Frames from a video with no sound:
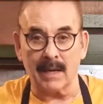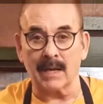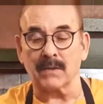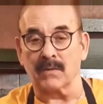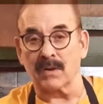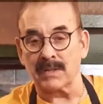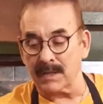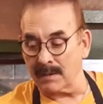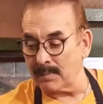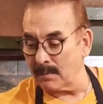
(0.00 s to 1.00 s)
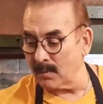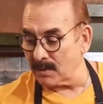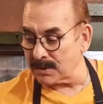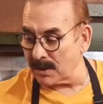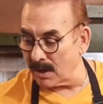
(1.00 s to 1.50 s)
It's very simple. We will
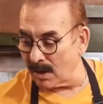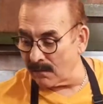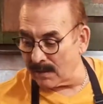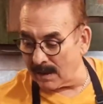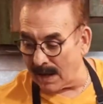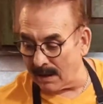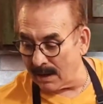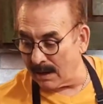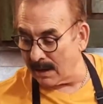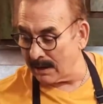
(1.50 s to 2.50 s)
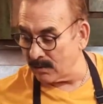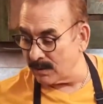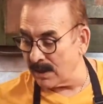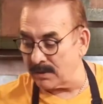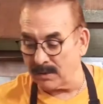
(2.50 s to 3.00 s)
start off, you
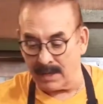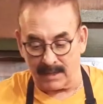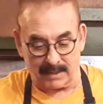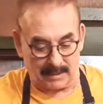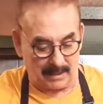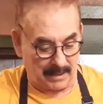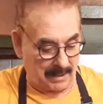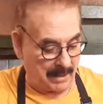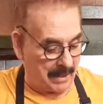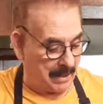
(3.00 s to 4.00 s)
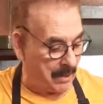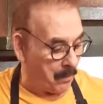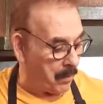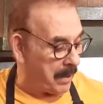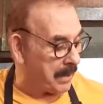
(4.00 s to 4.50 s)
need to get
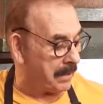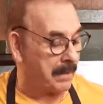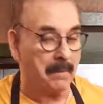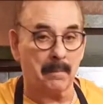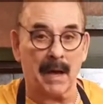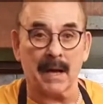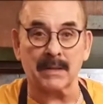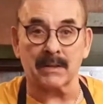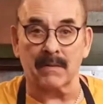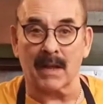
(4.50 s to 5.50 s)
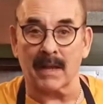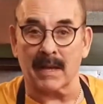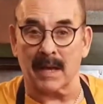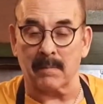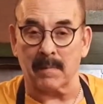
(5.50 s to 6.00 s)
1 box of yellow
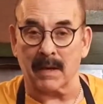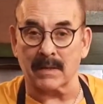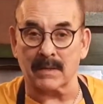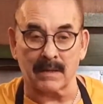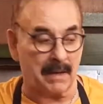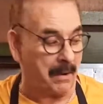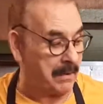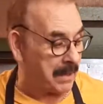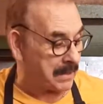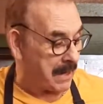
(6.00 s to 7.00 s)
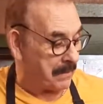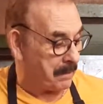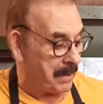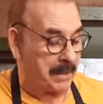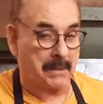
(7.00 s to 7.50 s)
cake mix. Now it doesn't have to
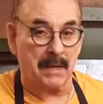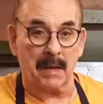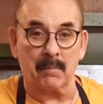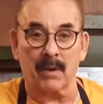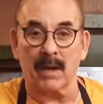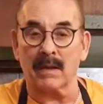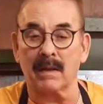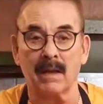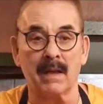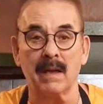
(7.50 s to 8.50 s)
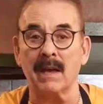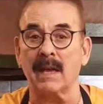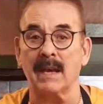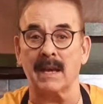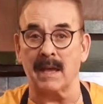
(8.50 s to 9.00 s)
be this name brand,
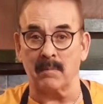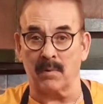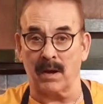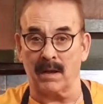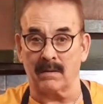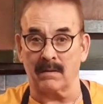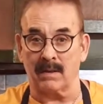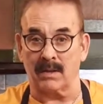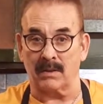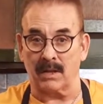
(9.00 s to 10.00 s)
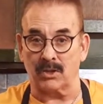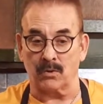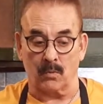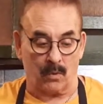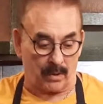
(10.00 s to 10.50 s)
any name brand that you
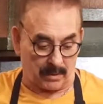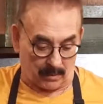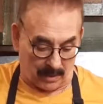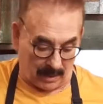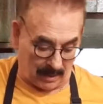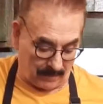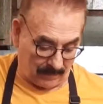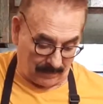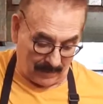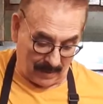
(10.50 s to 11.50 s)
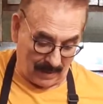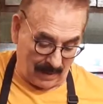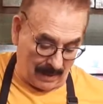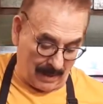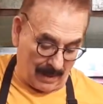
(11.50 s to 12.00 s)
want, okay?
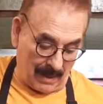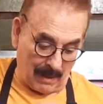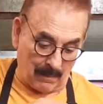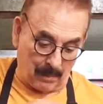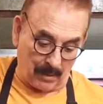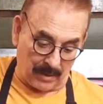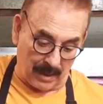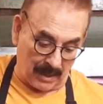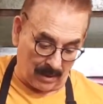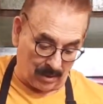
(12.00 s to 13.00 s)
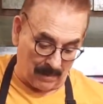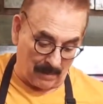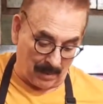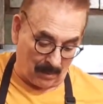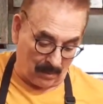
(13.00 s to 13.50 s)
And we'll put that into my
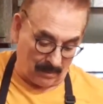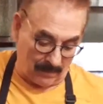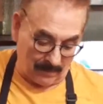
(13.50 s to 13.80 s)
bowl.